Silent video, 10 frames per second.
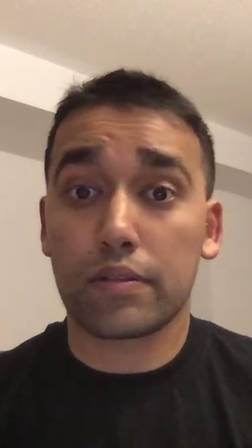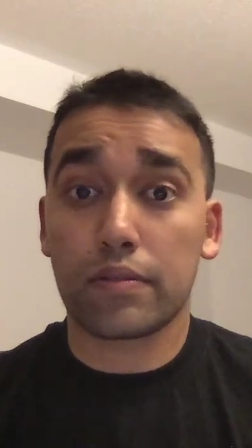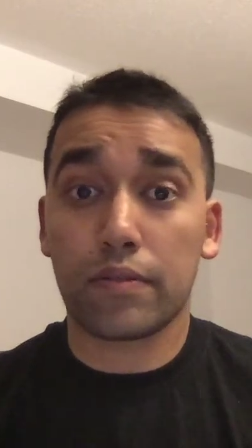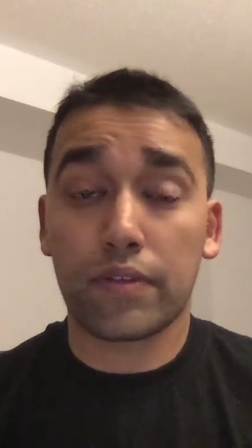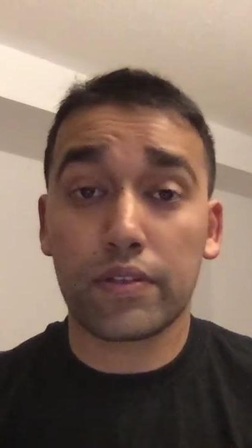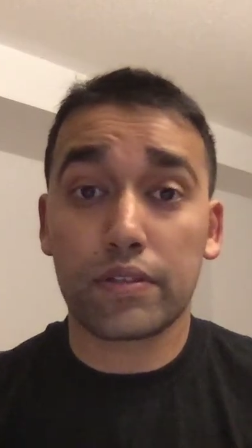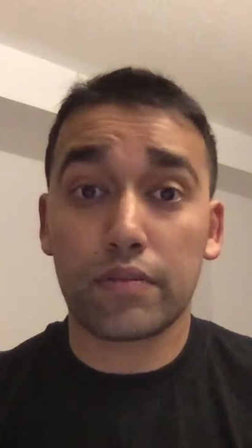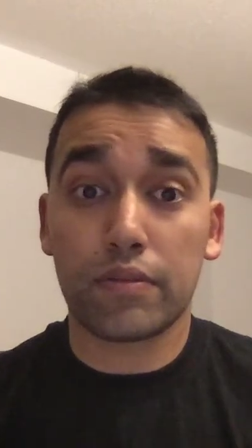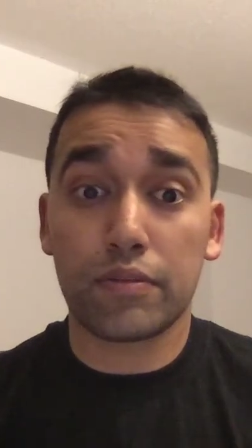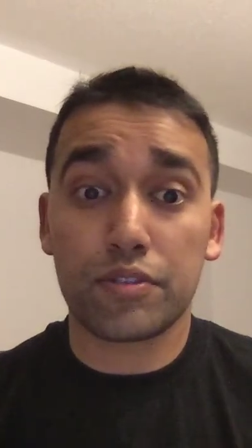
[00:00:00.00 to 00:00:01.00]

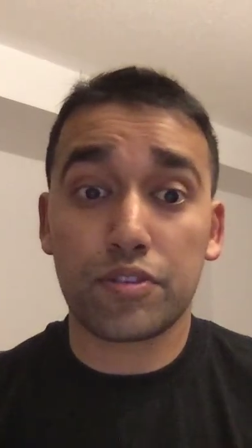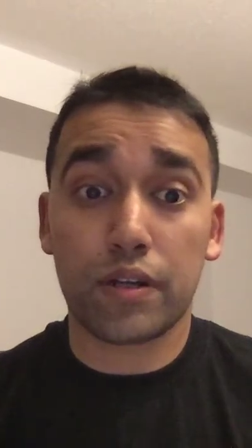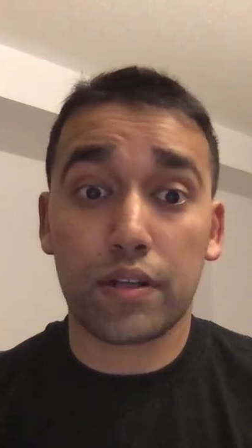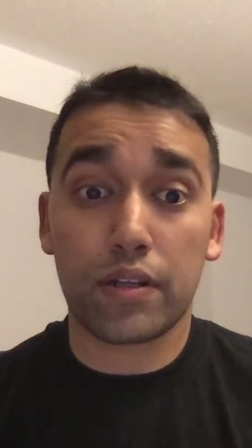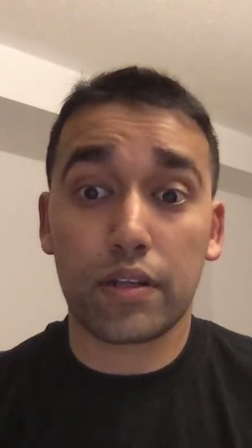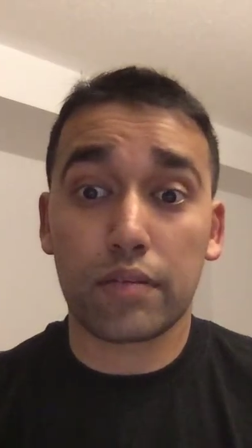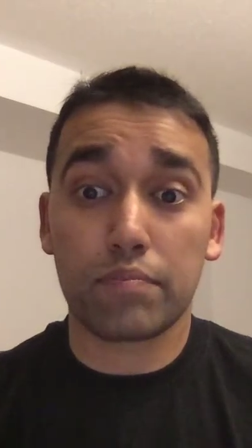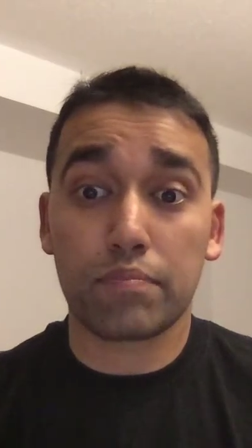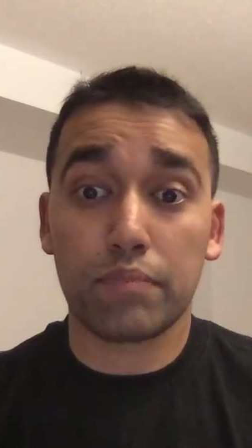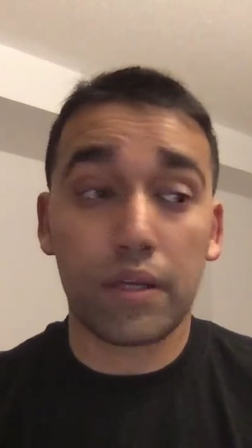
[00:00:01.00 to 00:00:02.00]
Offensively, we struggled like
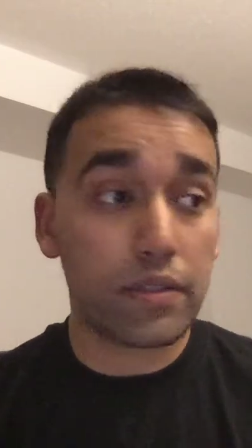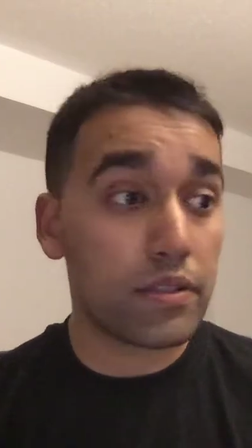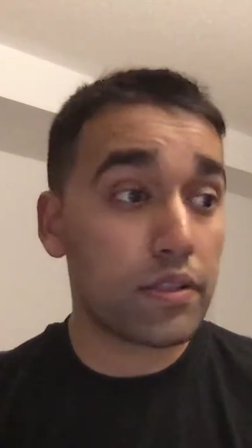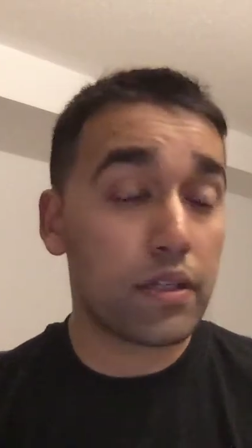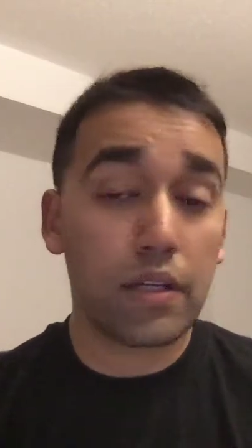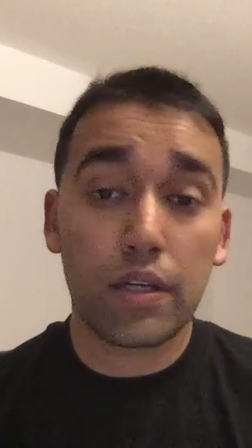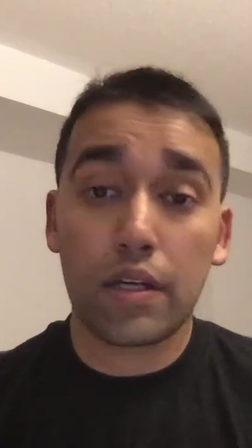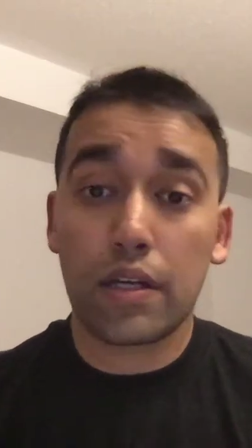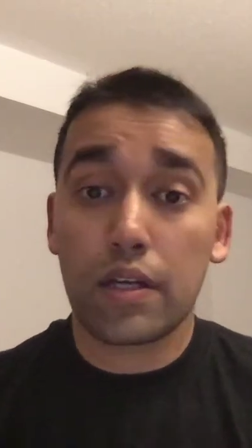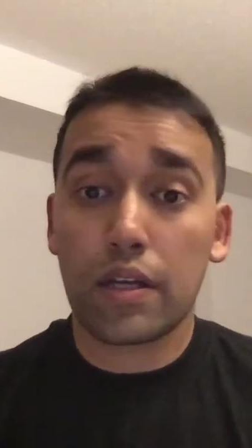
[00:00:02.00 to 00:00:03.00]
bitch,
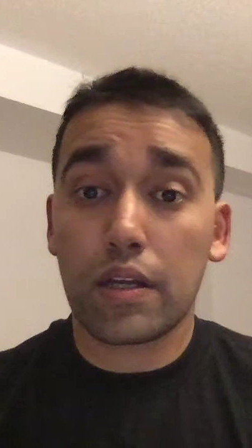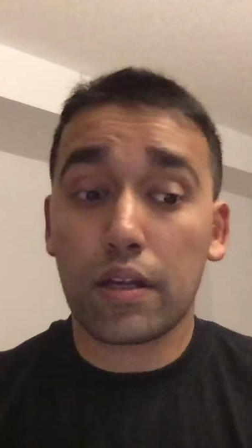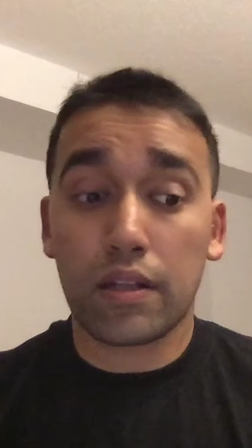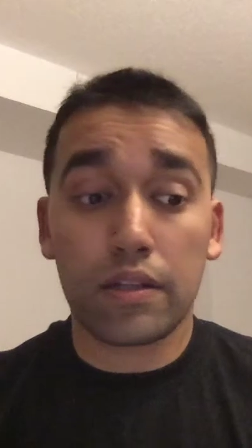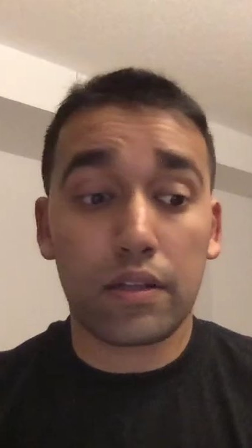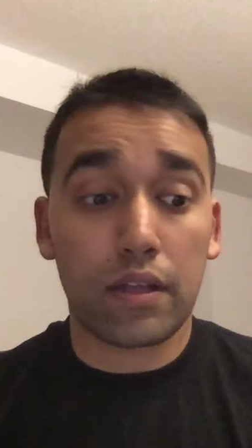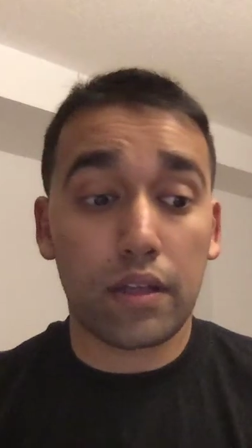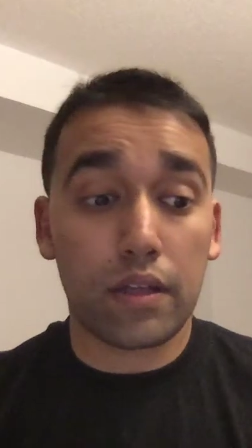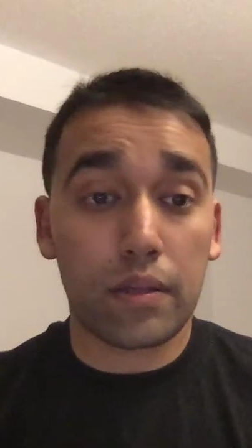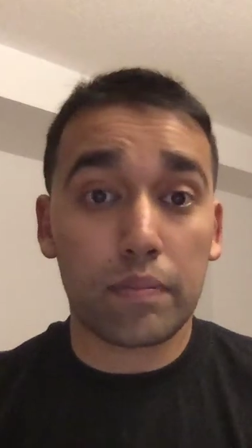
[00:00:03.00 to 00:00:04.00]
and
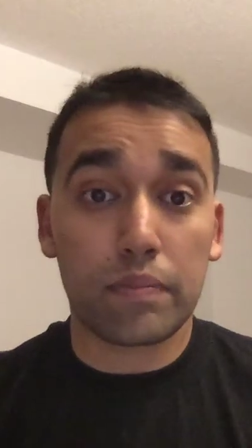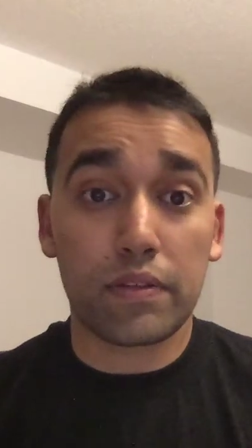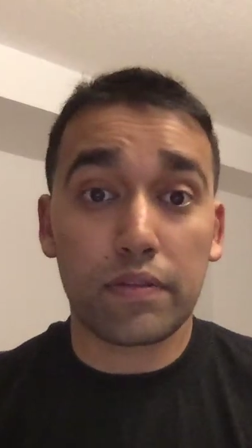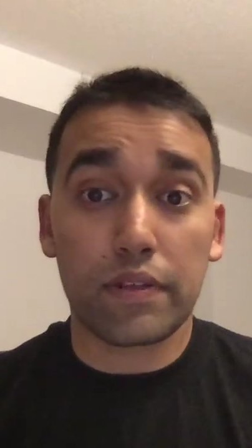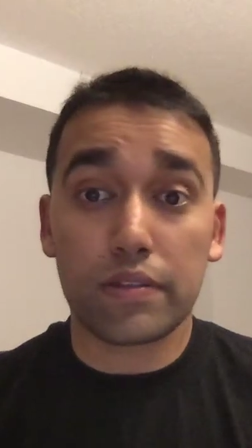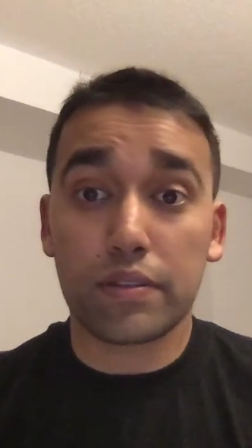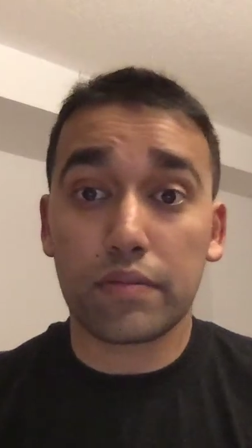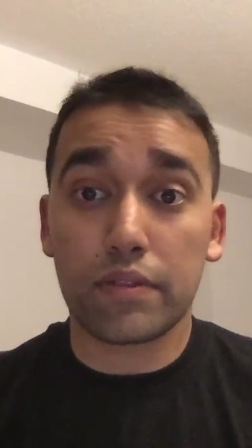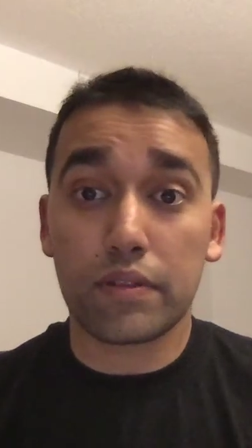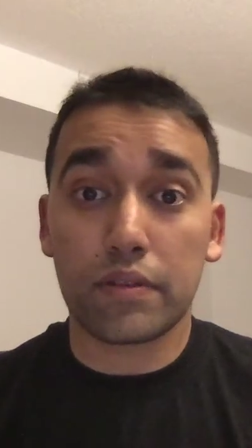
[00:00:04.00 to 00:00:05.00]

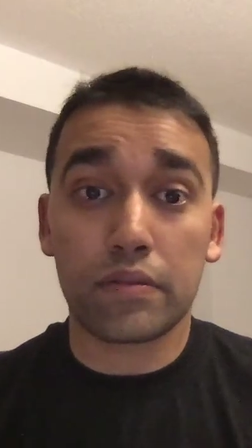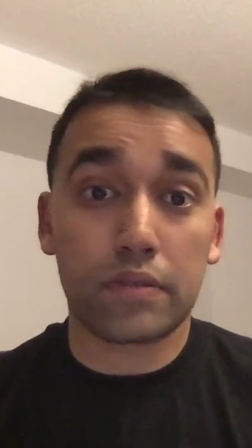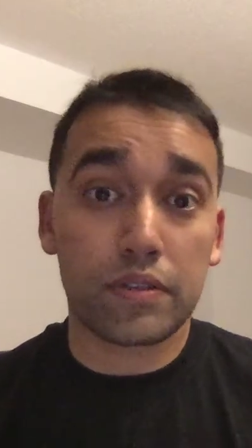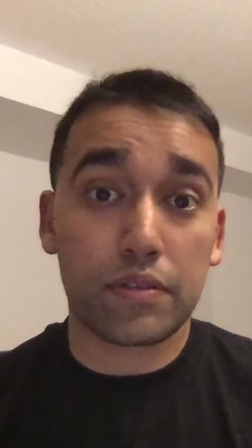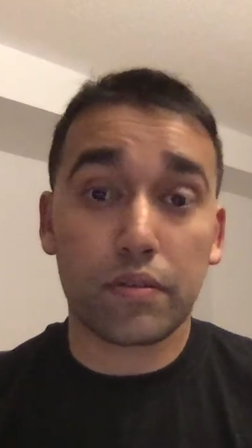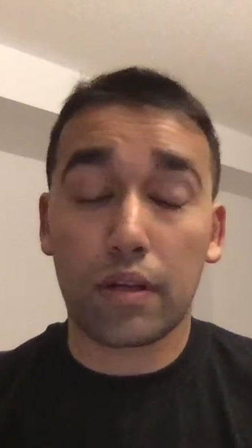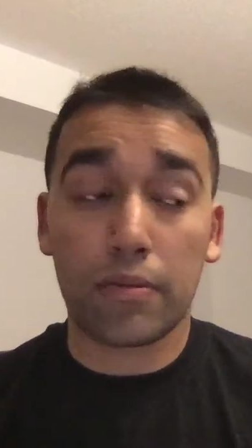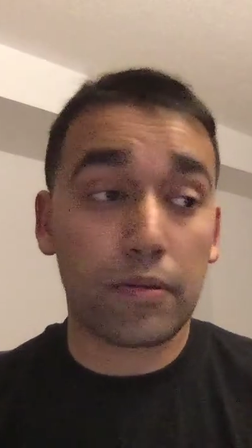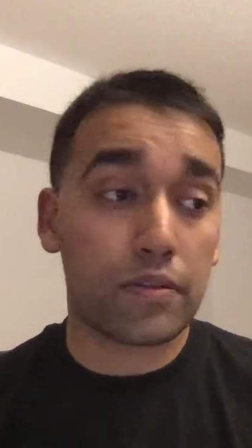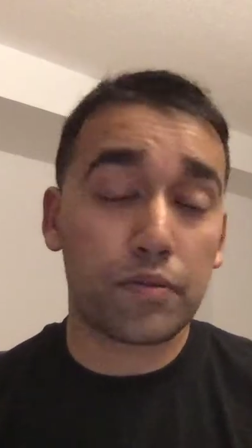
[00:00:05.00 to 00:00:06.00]
defensively, we screwed up
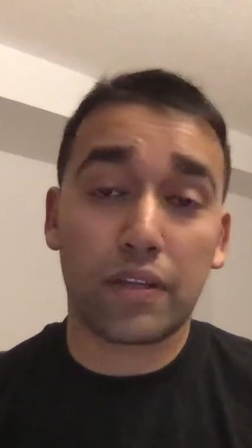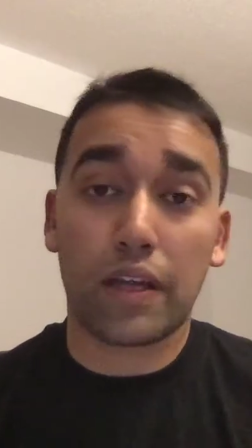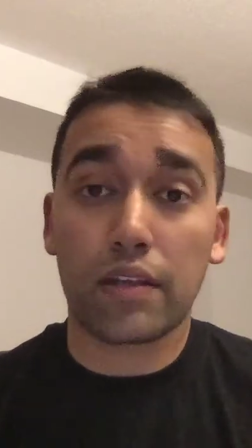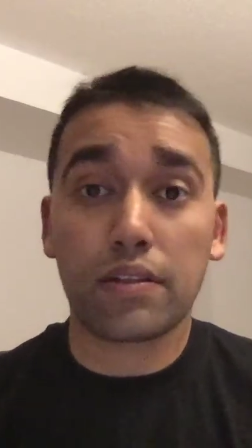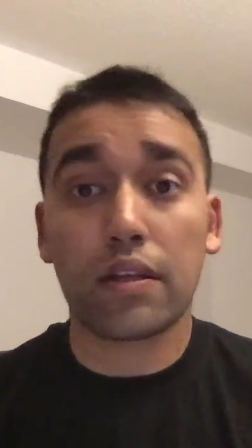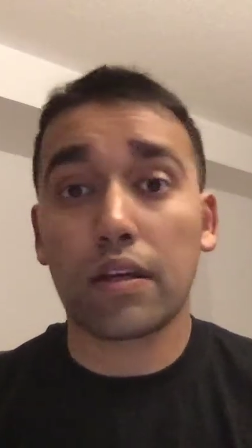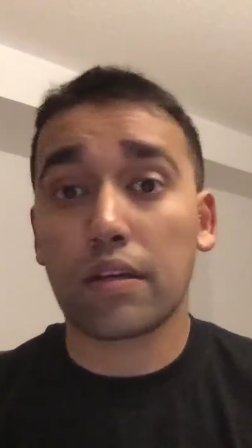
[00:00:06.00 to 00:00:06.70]
because we can't